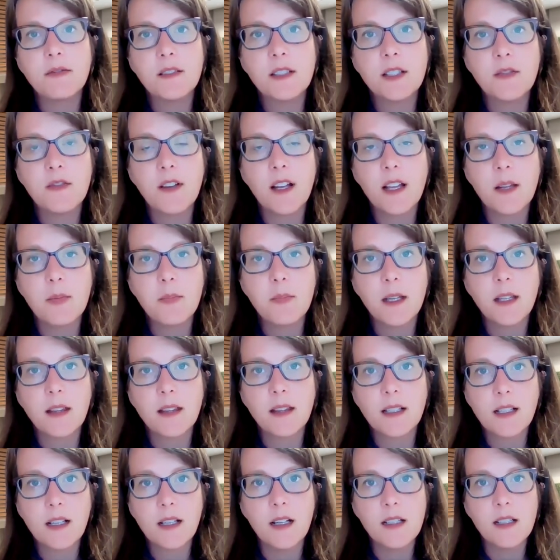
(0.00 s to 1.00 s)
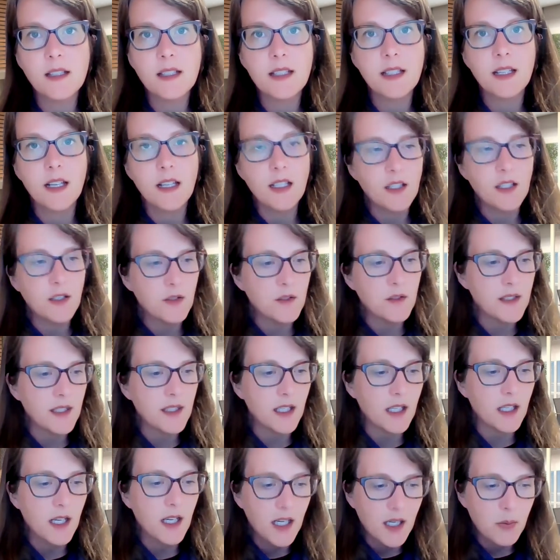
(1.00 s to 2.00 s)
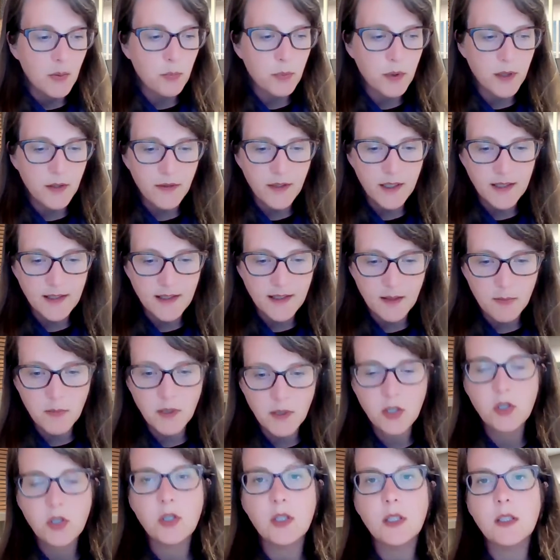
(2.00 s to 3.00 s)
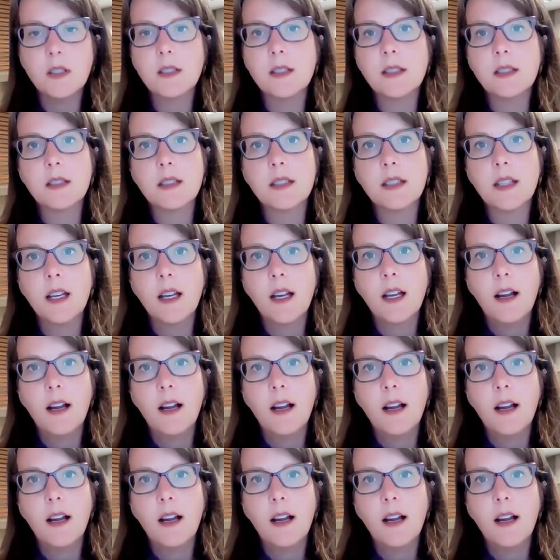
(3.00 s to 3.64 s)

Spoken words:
developing the content using previous submissions,